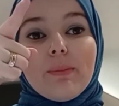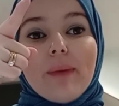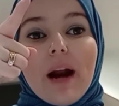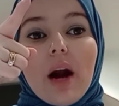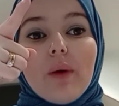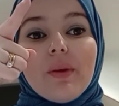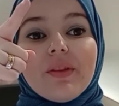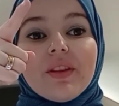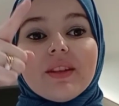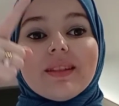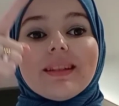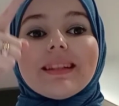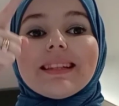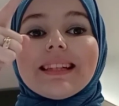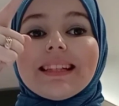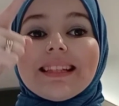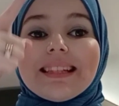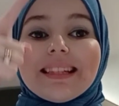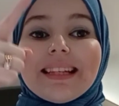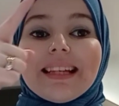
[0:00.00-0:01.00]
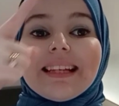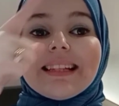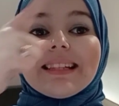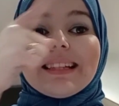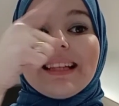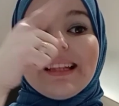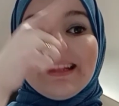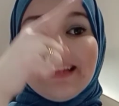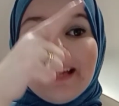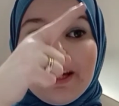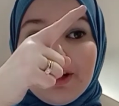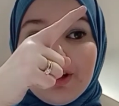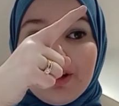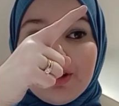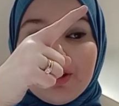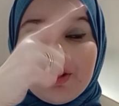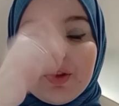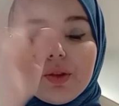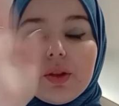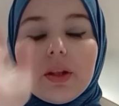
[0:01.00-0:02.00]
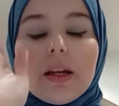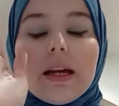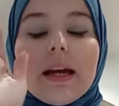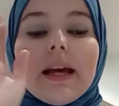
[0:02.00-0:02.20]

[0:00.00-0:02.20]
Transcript: parentheses, 6 letters.